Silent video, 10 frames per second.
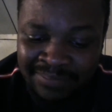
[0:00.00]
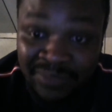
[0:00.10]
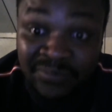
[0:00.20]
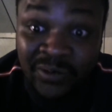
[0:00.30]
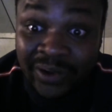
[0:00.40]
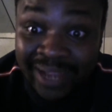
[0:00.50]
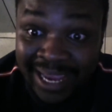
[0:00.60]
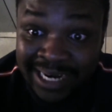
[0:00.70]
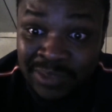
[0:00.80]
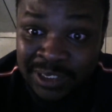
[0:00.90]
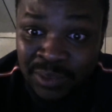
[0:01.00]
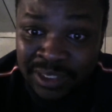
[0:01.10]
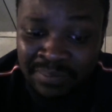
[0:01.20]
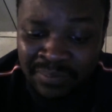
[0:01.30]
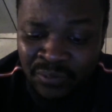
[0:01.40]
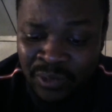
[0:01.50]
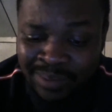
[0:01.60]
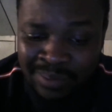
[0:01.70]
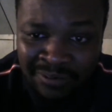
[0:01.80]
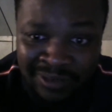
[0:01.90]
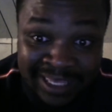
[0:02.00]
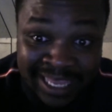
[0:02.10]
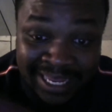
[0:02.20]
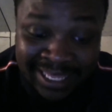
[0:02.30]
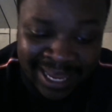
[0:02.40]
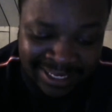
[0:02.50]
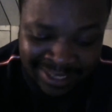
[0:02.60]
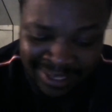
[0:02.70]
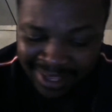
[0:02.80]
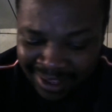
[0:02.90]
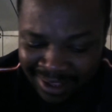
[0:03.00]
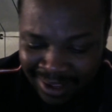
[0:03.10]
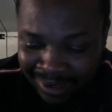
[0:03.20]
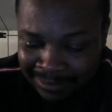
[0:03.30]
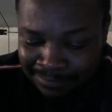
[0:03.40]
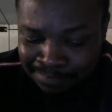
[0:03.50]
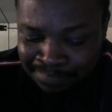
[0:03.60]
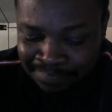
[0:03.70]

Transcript: the park cannon, which is what the what the muffler that Danny got. Um,